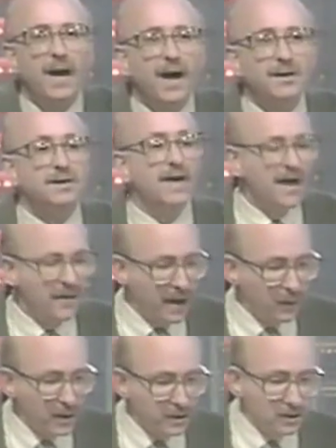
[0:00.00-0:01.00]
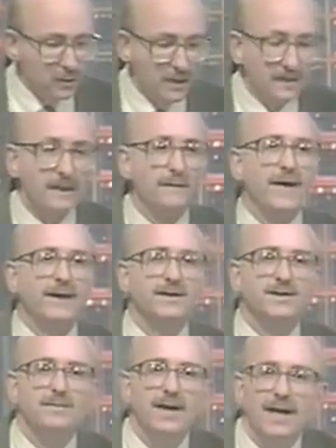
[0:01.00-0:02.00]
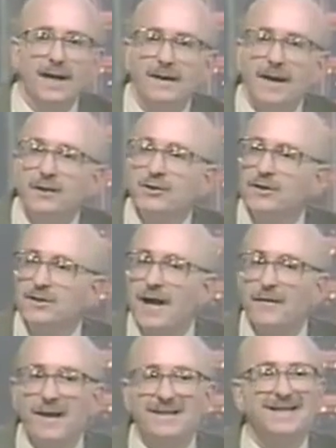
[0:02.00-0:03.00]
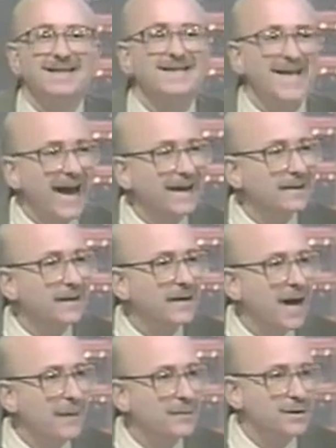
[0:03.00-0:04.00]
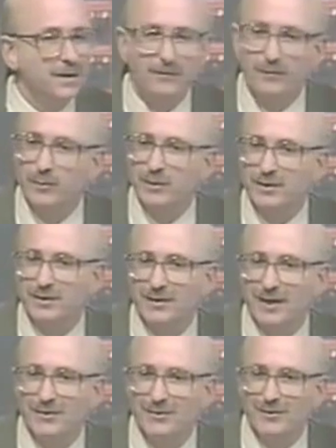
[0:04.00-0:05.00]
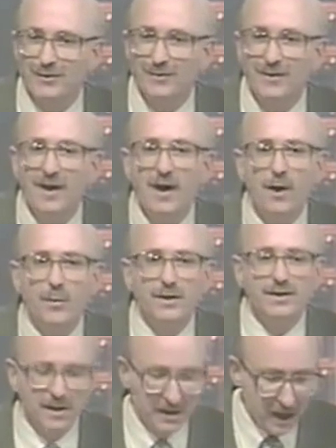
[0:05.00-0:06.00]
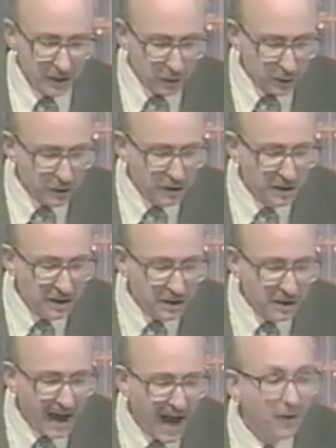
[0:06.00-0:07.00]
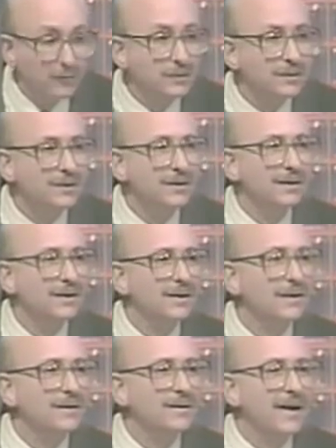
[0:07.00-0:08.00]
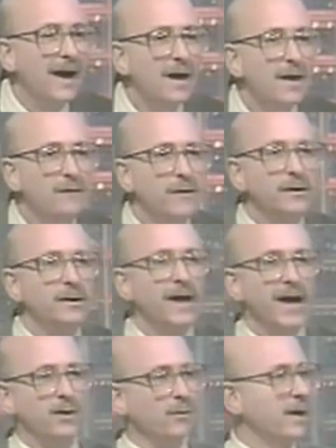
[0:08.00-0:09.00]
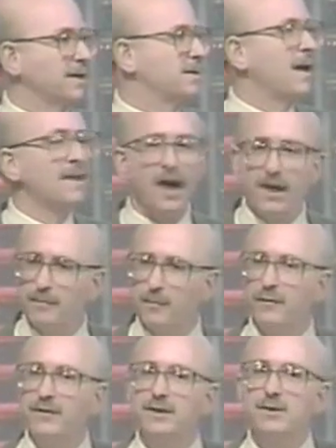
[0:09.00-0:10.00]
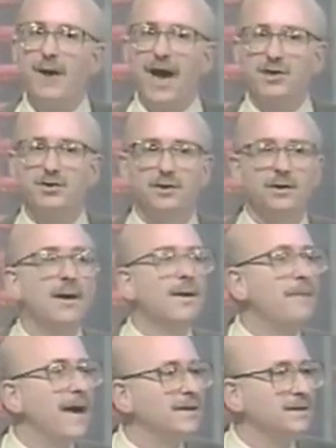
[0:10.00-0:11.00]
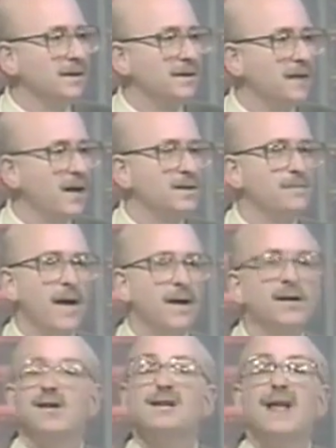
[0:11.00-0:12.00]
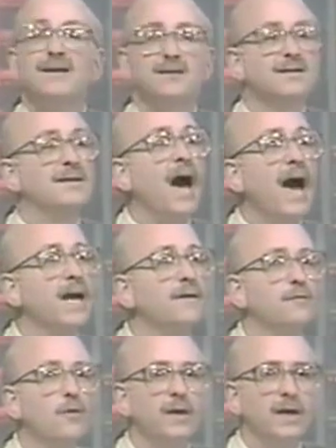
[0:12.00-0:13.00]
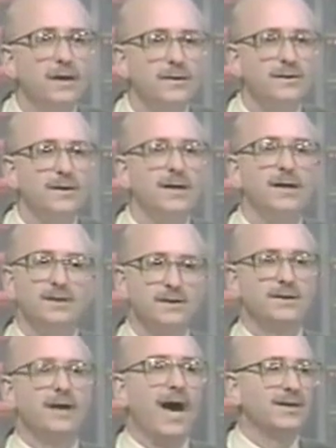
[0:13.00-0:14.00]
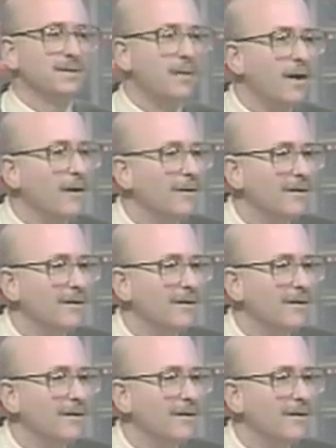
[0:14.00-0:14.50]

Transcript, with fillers: us, than we do when the effect is immediate. Now, it turns out that's exactly the opposite of what risk assessors do. Risk assessors discount okay, for delayed risk on, on the perfectly rational basis that it's better to, to die in 40 years than it is to die tomorrow.